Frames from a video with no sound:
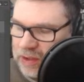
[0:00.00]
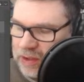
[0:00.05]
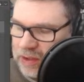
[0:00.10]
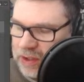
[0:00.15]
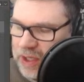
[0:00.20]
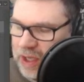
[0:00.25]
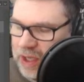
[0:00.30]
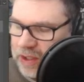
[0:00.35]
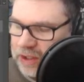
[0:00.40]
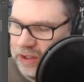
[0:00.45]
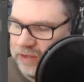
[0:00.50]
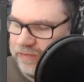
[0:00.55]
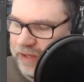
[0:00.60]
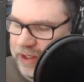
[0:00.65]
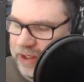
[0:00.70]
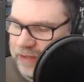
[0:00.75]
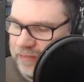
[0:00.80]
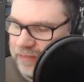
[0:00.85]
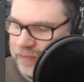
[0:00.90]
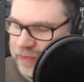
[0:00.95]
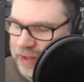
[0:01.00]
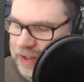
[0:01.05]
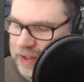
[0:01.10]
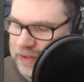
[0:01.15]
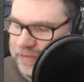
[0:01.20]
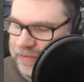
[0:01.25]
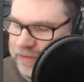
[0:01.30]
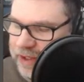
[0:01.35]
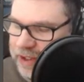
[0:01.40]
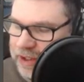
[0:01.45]
No, that's fine. That's
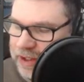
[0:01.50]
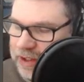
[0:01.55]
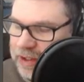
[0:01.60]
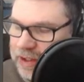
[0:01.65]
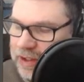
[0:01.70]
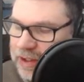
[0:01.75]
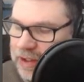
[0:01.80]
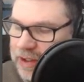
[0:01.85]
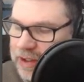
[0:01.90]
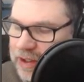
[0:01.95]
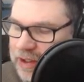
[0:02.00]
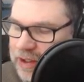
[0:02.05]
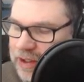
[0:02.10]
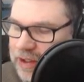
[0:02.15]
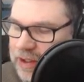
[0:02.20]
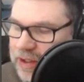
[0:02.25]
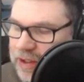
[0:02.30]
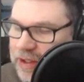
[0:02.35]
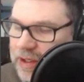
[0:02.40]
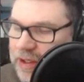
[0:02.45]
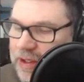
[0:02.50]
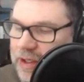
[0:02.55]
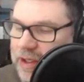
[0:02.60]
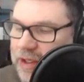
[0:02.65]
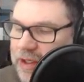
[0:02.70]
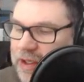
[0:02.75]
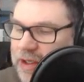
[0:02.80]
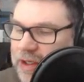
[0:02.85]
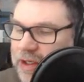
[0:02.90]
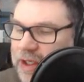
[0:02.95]
fine.
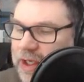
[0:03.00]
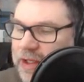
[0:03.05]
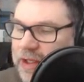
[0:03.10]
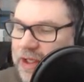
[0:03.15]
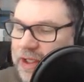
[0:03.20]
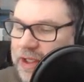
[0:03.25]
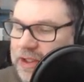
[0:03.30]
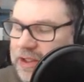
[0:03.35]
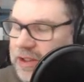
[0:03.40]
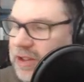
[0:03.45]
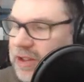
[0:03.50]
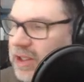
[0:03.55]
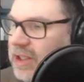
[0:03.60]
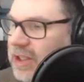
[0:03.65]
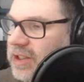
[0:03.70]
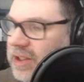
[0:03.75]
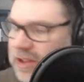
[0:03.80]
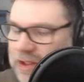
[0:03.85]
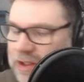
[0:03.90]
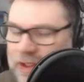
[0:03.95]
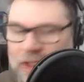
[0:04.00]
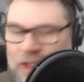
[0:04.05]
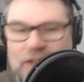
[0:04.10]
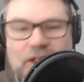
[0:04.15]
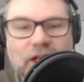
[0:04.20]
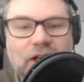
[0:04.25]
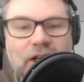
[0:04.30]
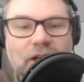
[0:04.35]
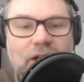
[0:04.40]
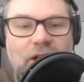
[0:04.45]
Okay, that's that's that's
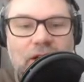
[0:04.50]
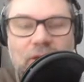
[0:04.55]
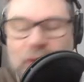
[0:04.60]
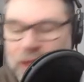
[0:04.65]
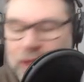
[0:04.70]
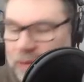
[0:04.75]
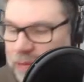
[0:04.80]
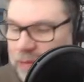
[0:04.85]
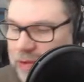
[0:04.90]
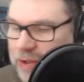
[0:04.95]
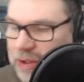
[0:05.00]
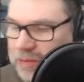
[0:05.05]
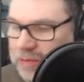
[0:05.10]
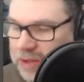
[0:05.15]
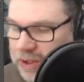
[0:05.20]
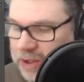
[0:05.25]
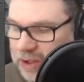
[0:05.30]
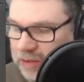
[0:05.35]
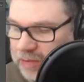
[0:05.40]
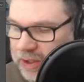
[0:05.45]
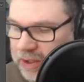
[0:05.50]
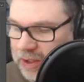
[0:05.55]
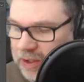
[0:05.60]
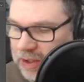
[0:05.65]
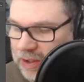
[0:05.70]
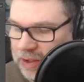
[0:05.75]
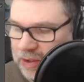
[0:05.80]
Eric. We can put him a little bit.